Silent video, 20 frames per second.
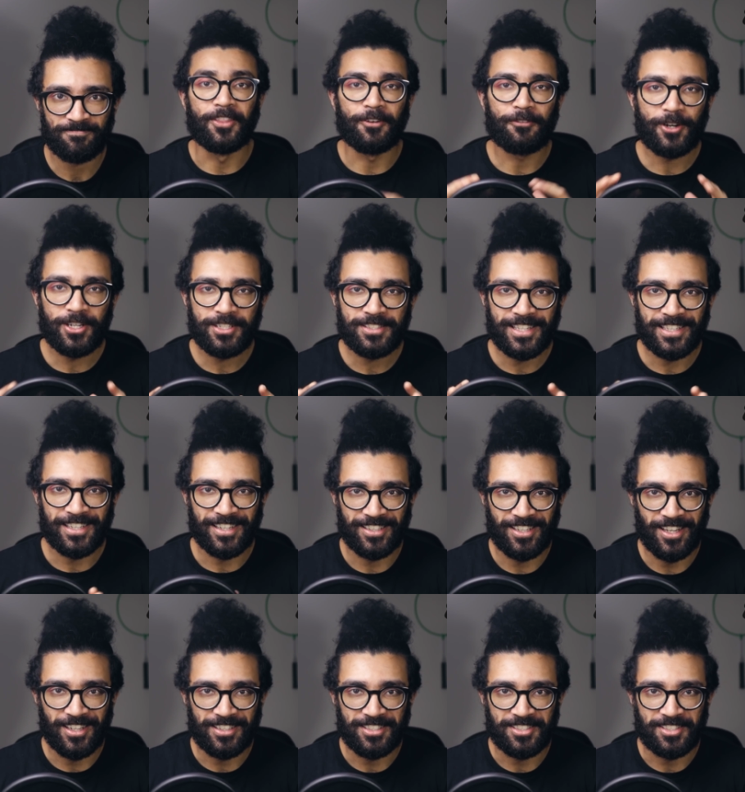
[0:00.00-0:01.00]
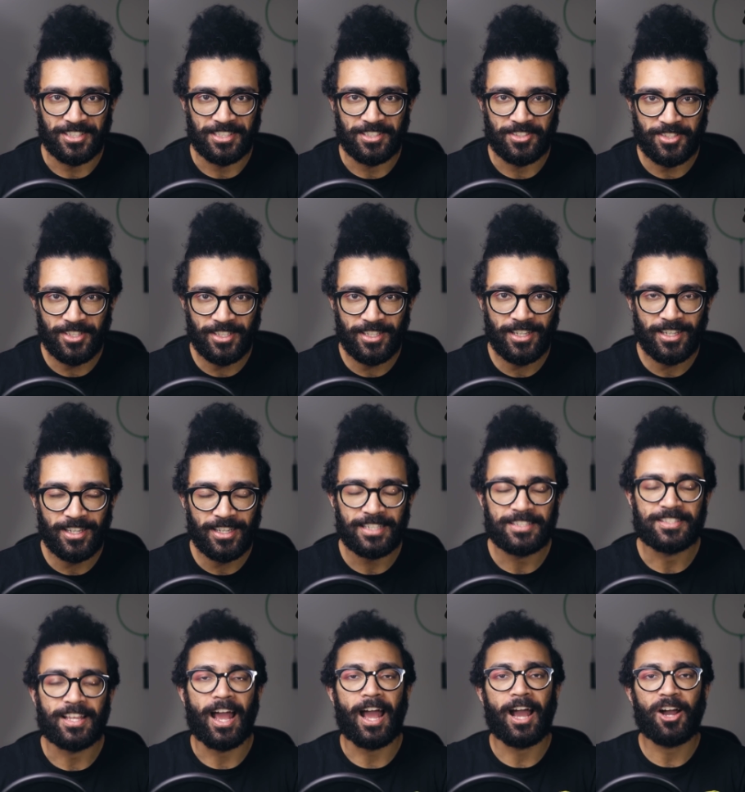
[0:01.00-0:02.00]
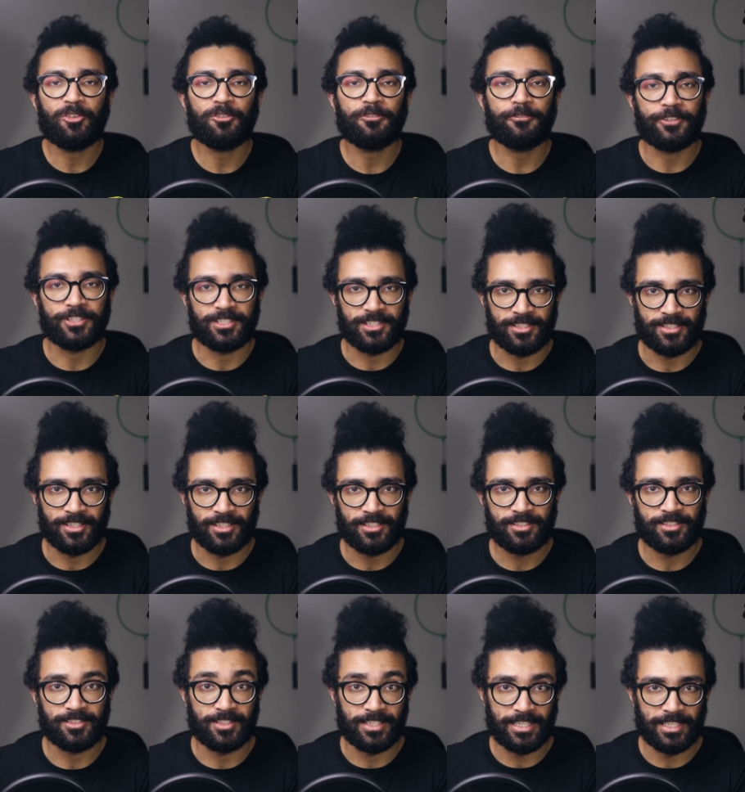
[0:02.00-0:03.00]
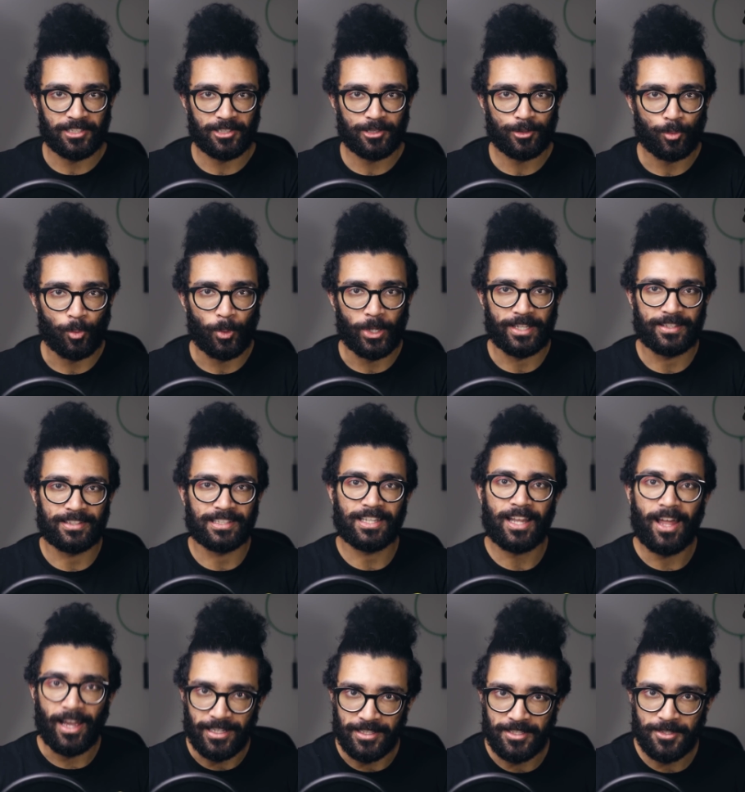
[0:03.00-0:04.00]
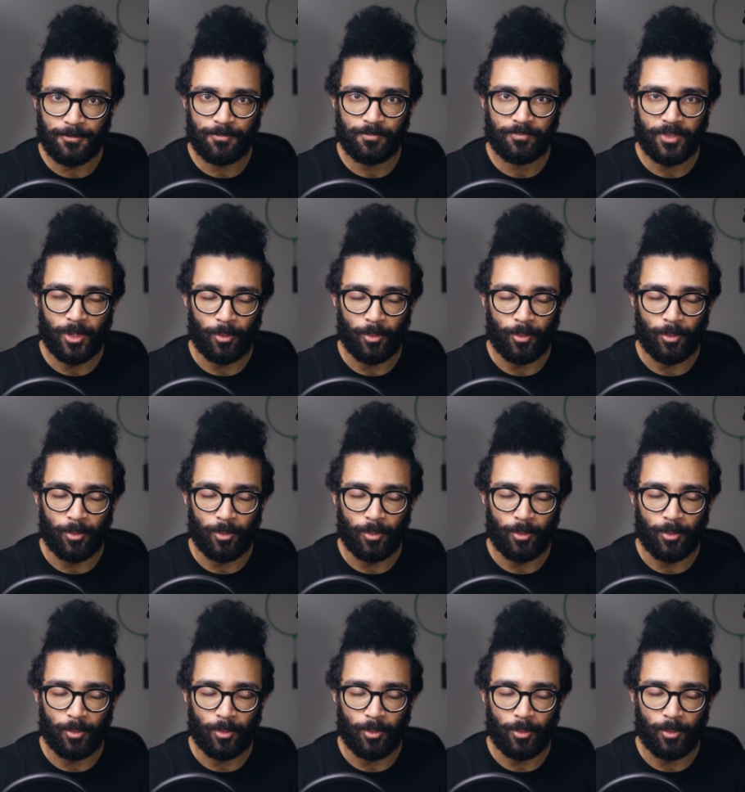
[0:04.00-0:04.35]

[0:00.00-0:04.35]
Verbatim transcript: The first thing I'd like us to consider is how physicists deal with light.